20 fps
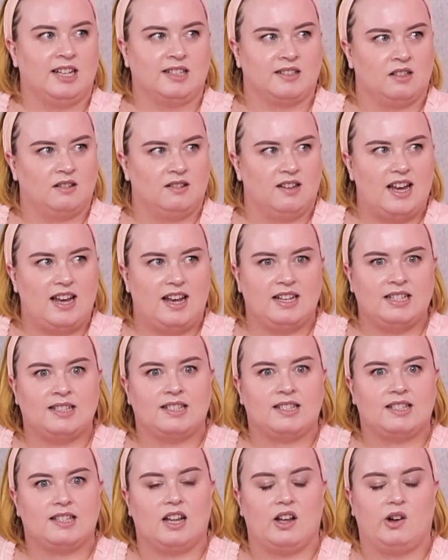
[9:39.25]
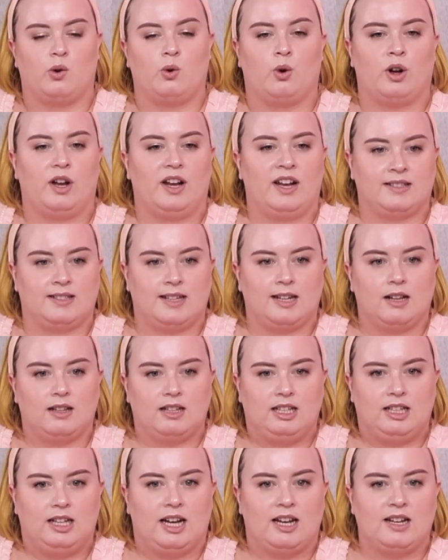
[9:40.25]
SLS or
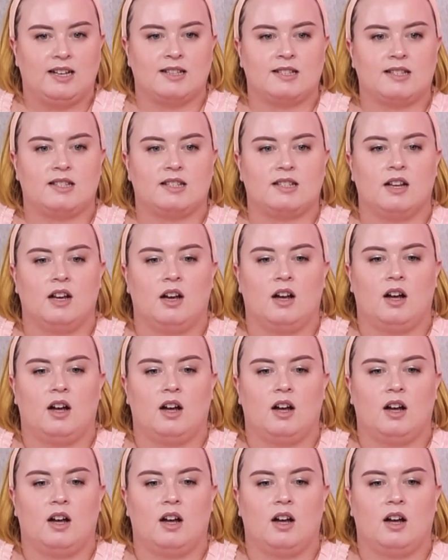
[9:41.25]
SLES,